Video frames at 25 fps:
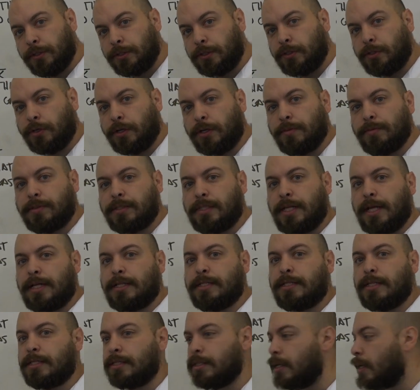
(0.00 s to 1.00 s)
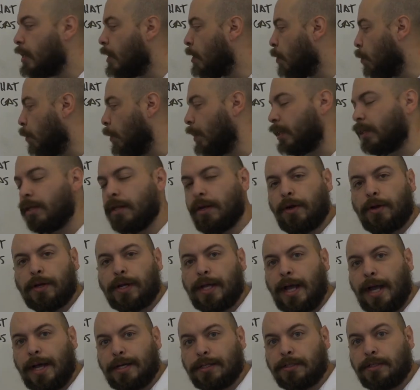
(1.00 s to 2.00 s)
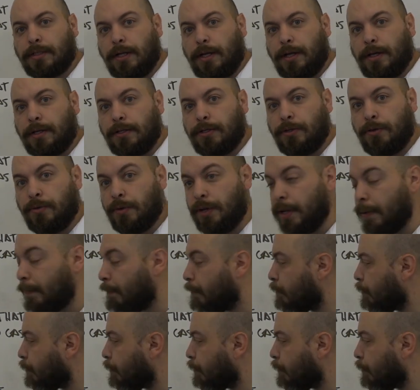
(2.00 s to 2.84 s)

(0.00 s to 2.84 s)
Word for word: circumstances within our gas law unit.